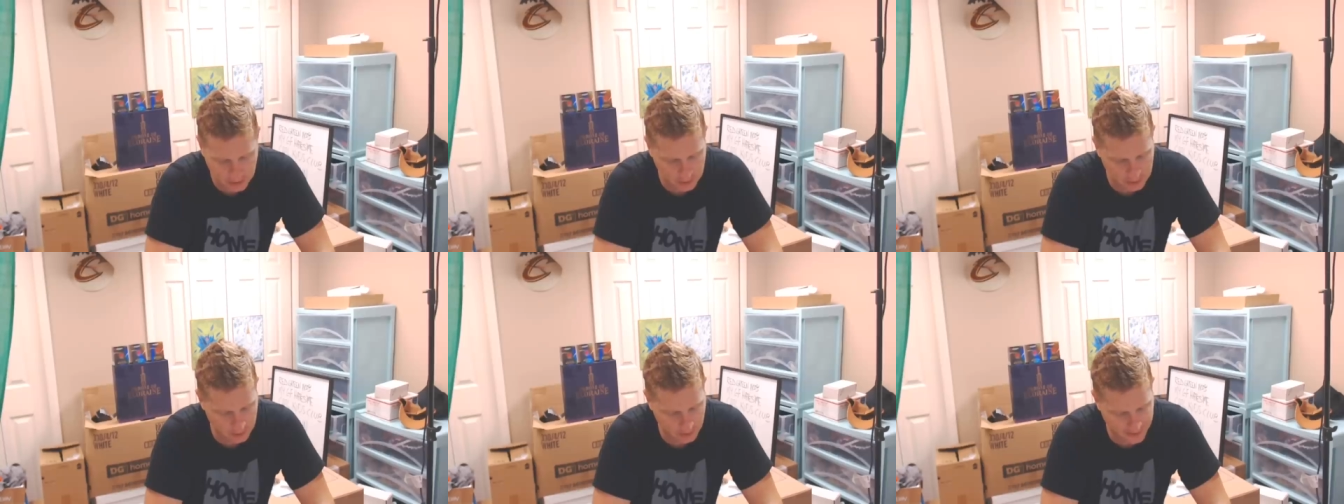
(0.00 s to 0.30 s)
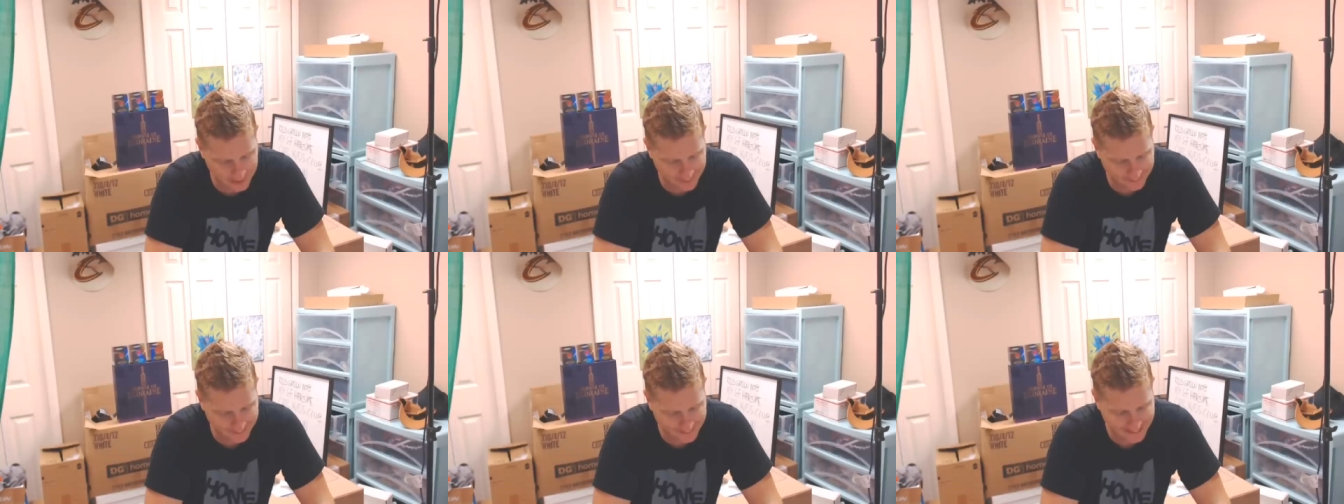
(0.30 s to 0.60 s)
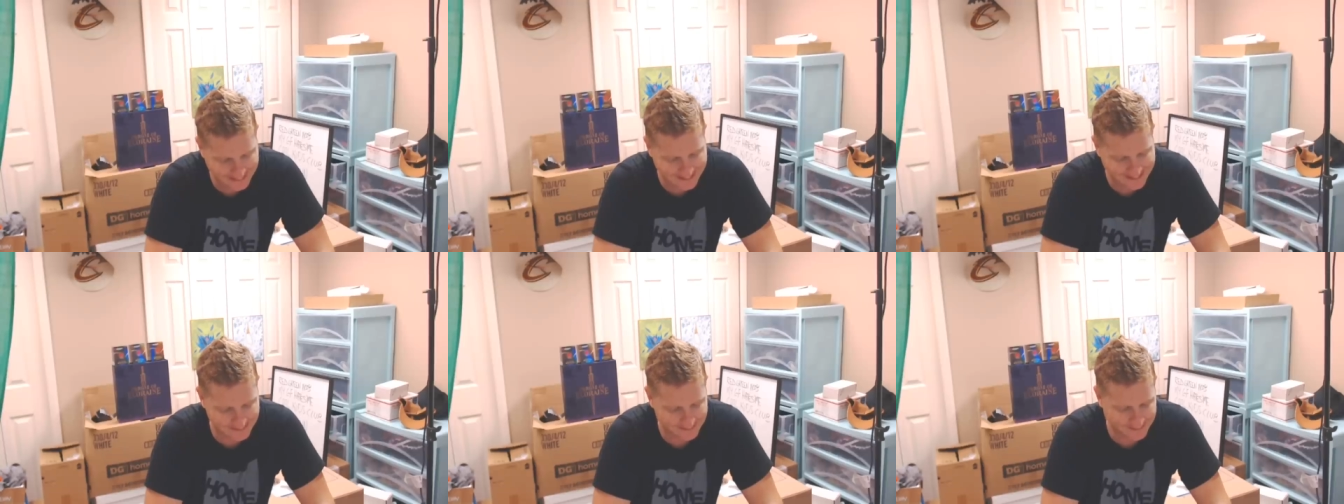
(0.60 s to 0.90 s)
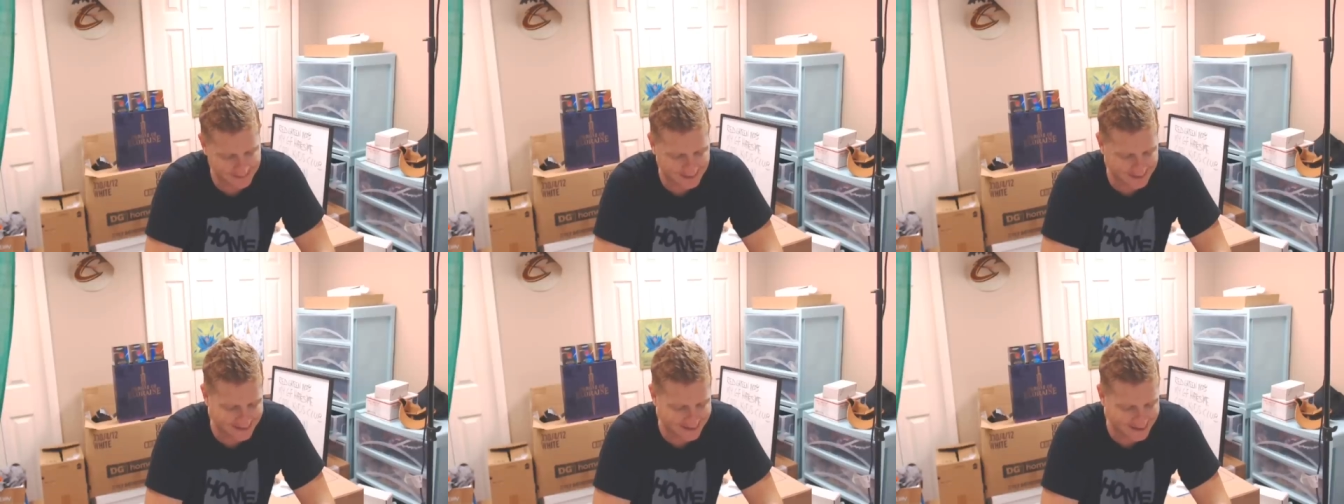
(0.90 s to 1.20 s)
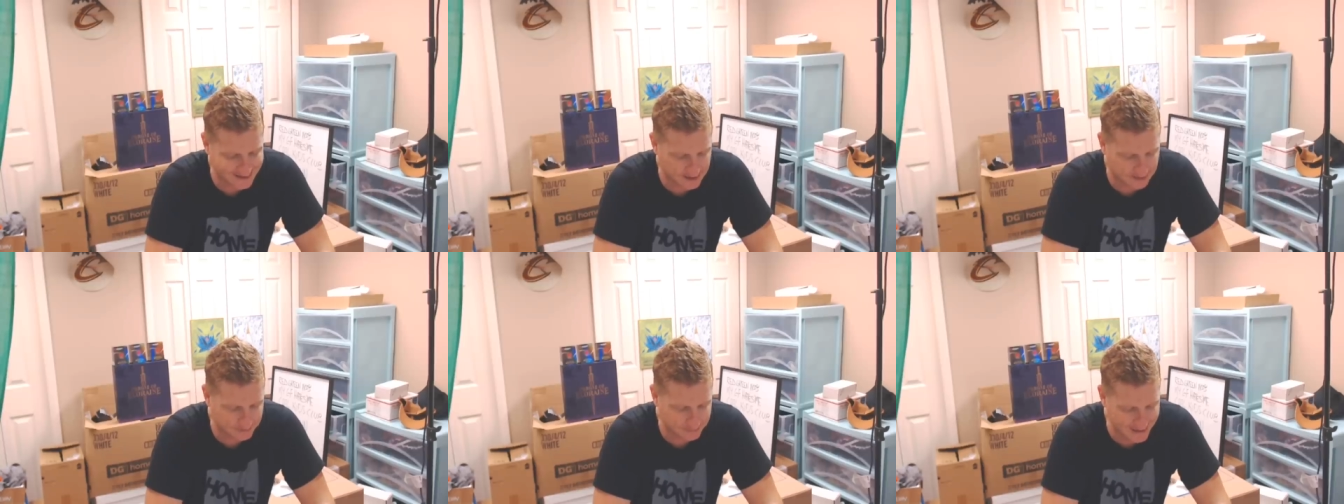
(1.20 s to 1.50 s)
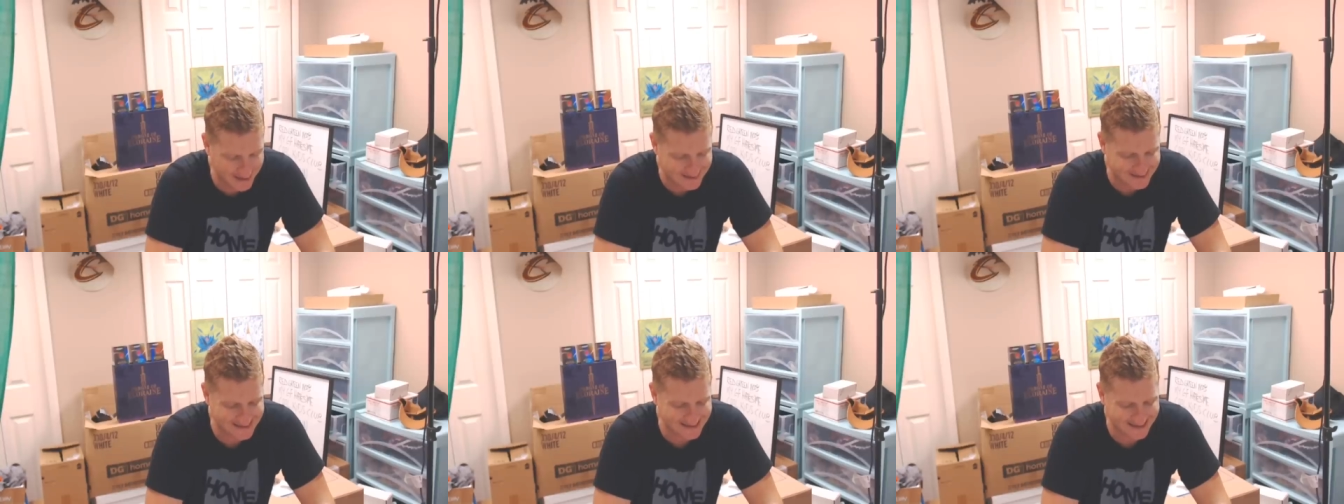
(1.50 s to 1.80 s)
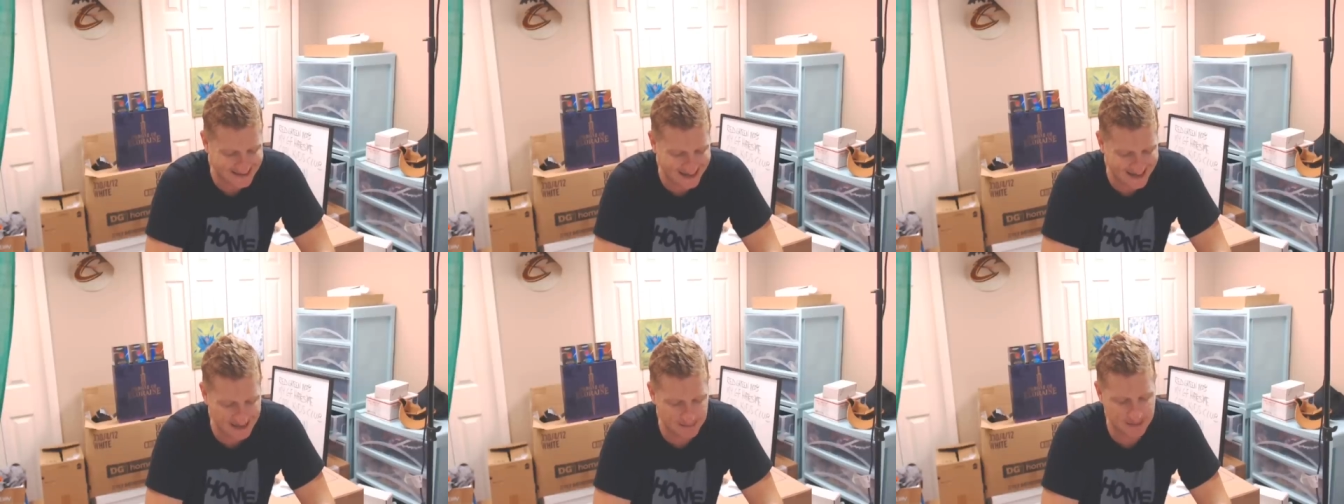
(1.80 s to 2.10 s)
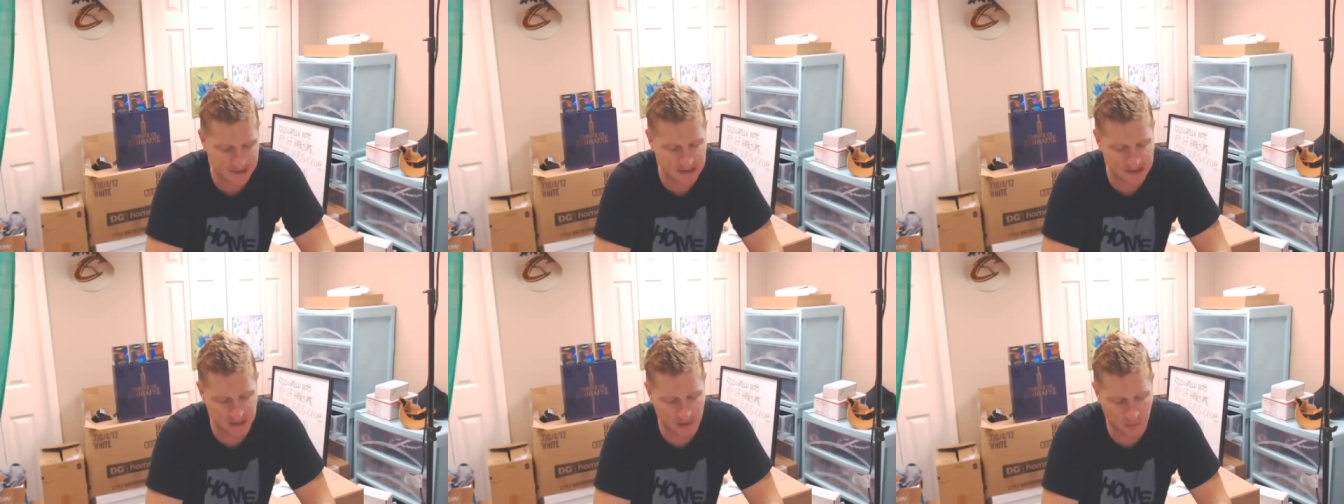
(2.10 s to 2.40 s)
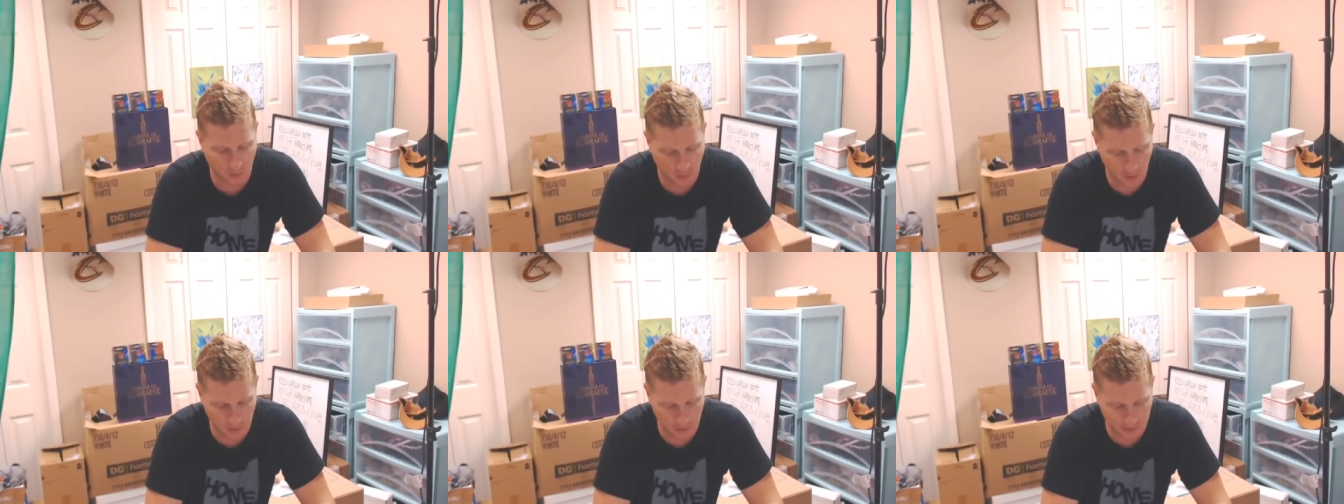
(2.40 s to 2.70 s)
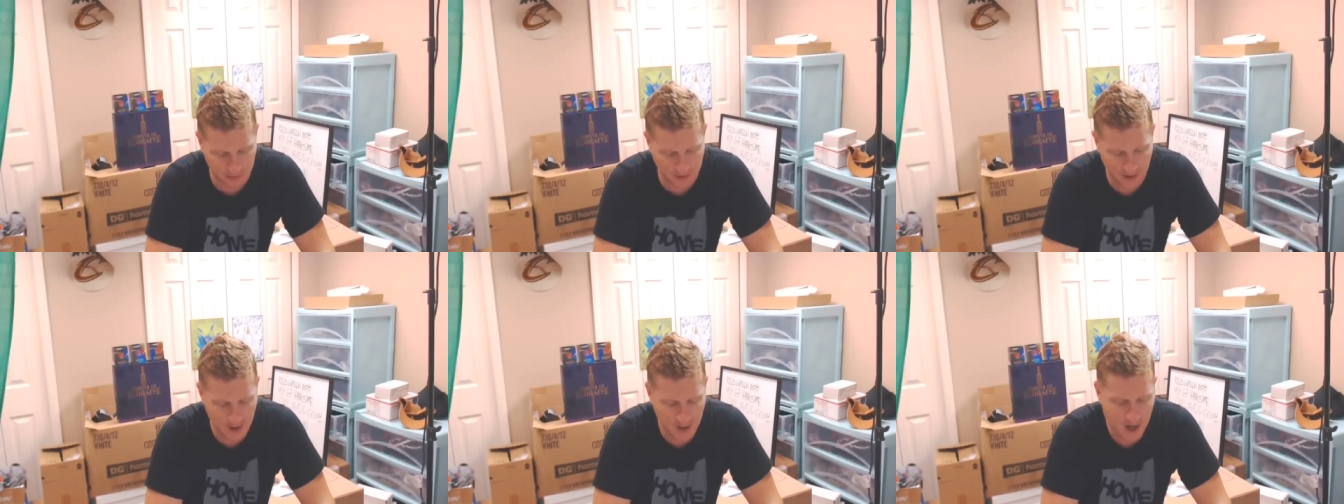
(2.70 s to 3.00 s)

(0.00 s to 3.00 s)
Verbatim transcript: to what I think is the best game in the world.